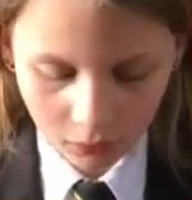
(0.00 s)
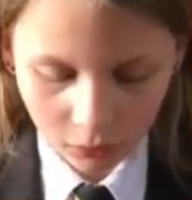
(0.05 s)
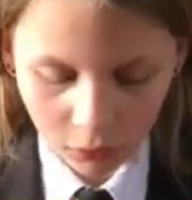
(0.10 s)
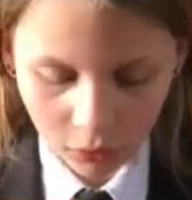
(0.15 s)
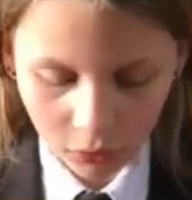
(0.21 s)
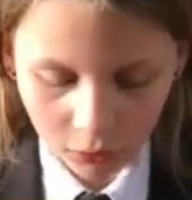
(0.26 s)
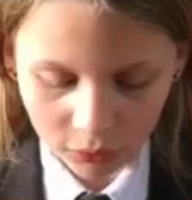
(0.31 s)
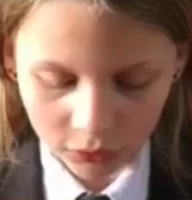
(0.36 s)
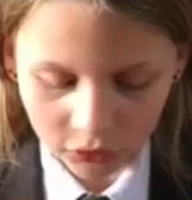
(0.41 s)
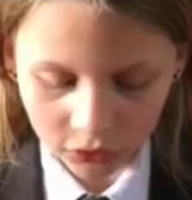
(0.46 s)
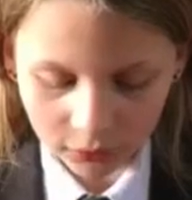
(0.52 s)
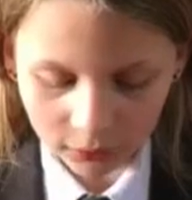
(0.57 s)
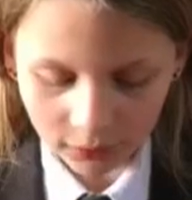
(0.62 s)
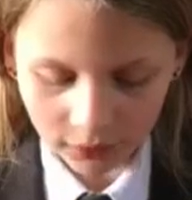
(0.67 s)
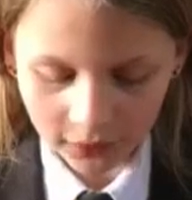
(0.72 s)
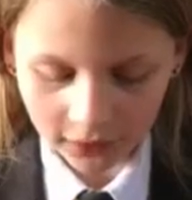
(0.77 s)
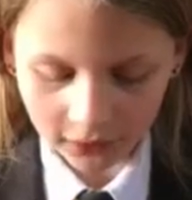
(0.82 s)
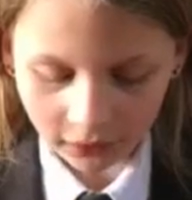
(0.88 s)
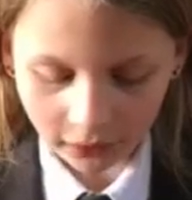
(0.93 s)
What was
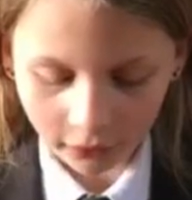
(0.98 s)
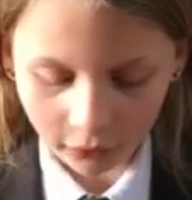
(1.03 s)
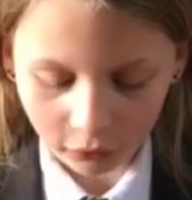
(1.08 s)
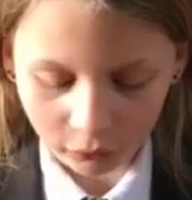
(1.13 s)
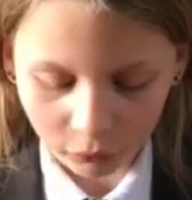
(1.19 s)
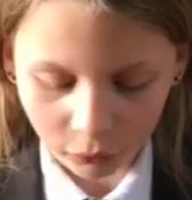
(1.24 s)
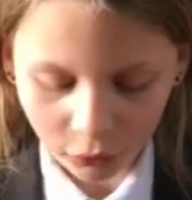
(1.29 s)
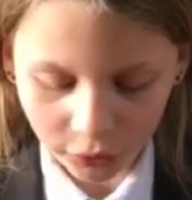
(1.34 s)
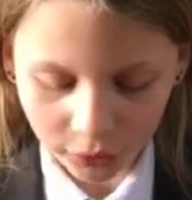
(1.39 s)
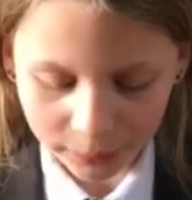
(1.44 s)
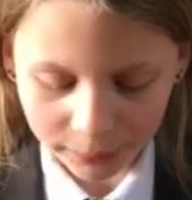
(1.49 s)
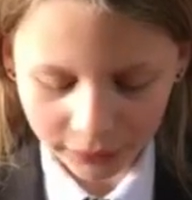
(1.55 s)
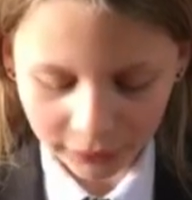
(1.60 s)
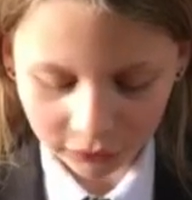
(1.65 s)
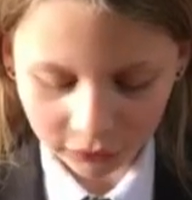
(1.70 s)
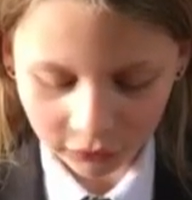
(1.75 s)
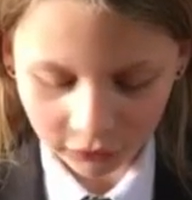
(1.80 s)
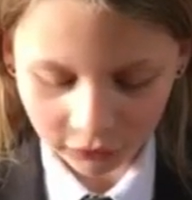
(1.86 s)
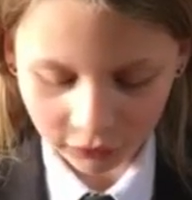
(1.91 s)
something that I was worried
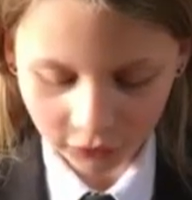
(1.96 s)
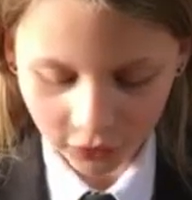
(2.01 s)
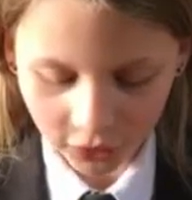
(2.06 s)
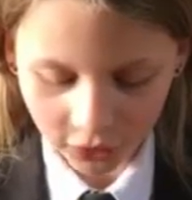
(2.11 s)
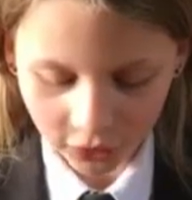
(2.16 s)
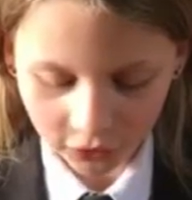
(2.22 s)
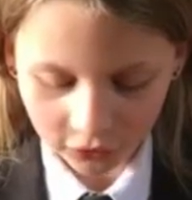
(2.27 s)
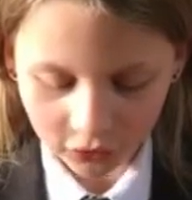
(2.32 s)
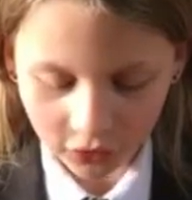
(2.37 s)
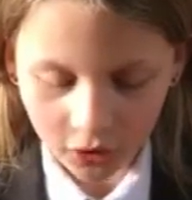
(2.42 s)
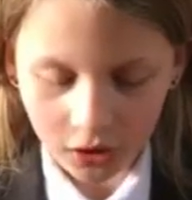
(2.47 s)
about at first?